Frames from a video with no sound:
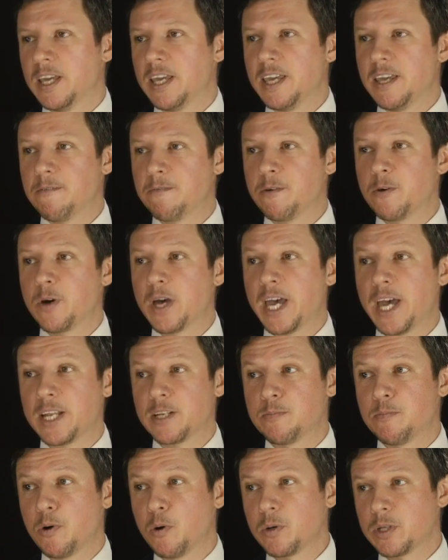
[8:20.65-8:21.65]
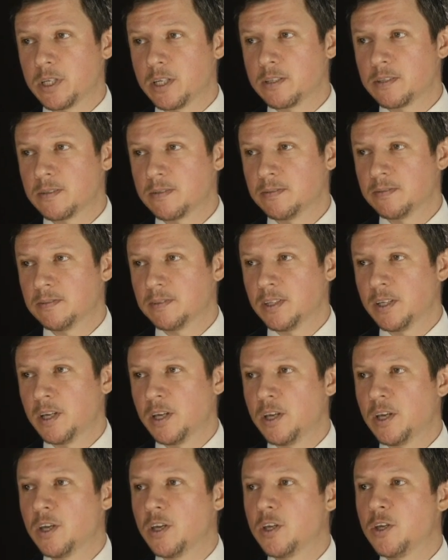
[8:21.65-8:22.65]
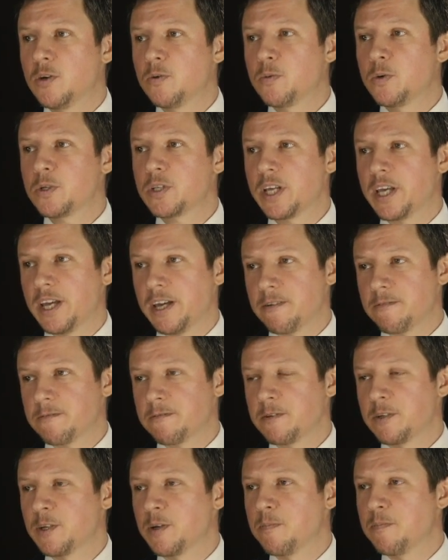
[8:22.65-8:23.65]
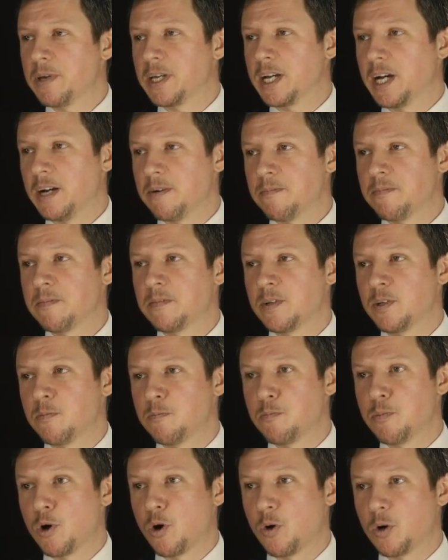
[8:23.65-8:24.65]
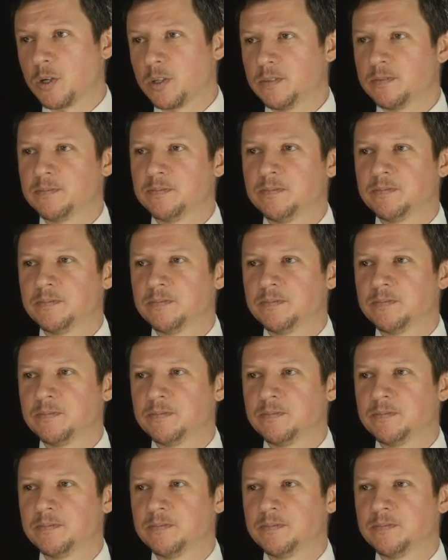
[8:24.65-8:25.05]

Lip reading: If you had bought it, you would have become broke.